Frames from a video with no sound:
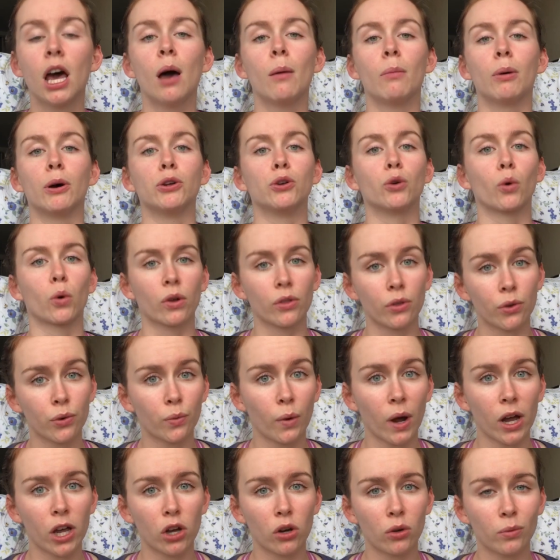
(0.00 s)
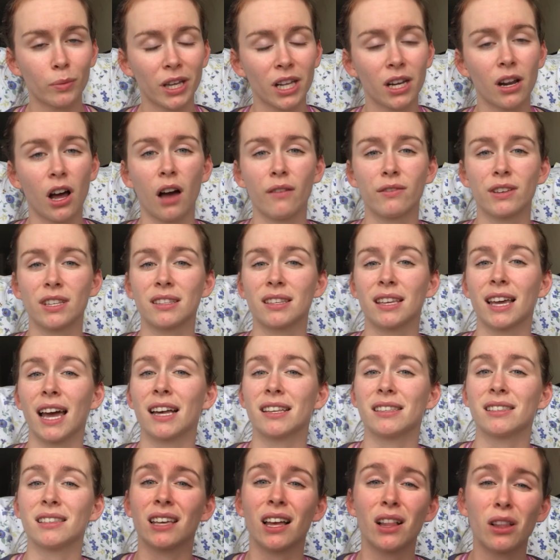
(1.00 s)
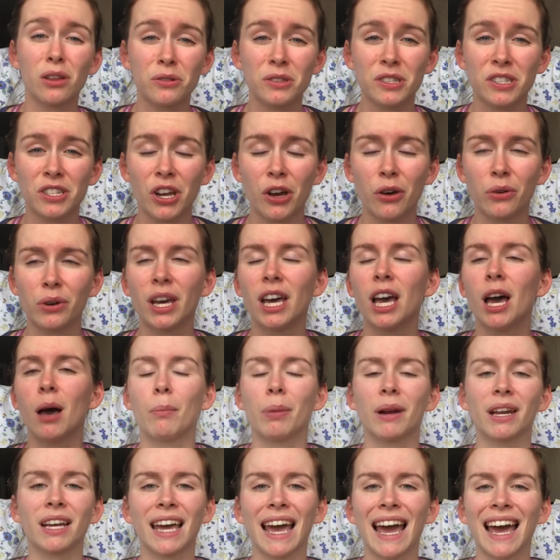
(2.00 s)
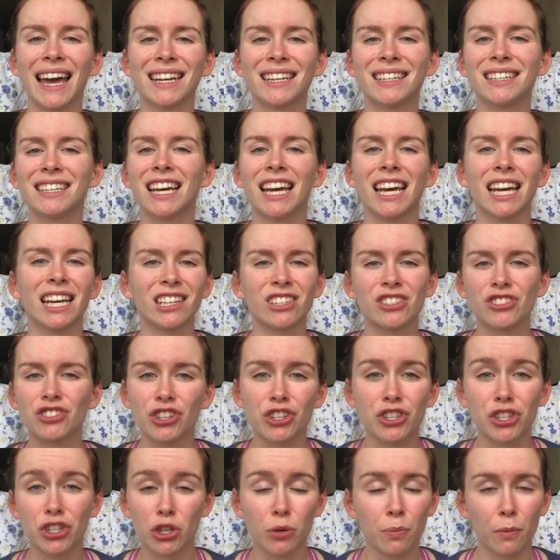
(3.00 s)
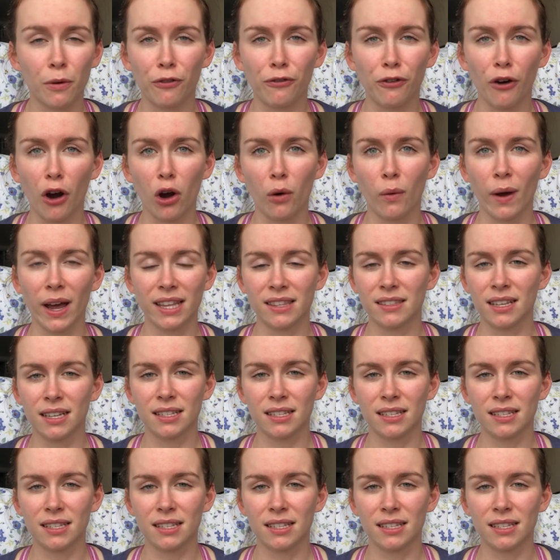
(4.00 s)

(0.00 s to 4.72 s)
but northern Wyoming obviously has Yellowstone. But again, it's just super far away. It's like